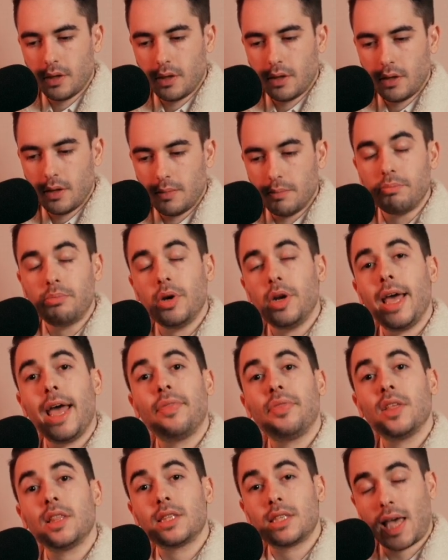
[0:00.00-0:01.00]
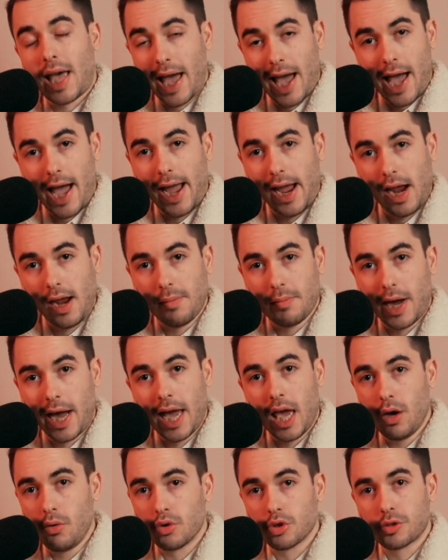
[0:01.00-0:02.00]
But at the time,
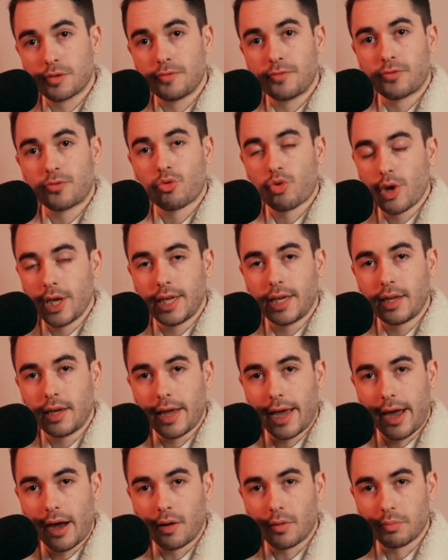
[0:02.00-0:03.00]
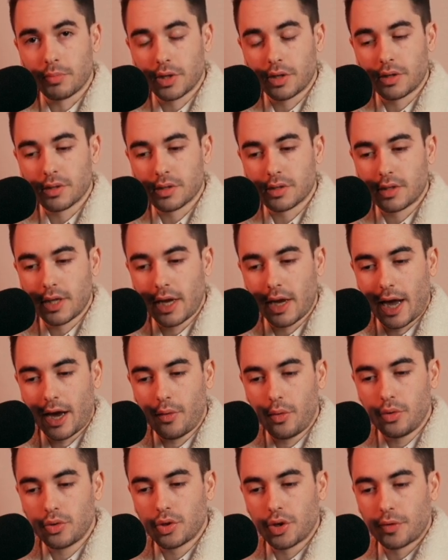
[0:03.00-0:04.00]
I was freaking out because I
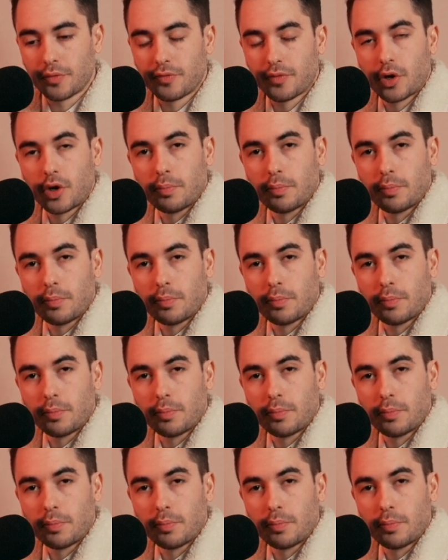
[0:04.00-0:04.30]
was like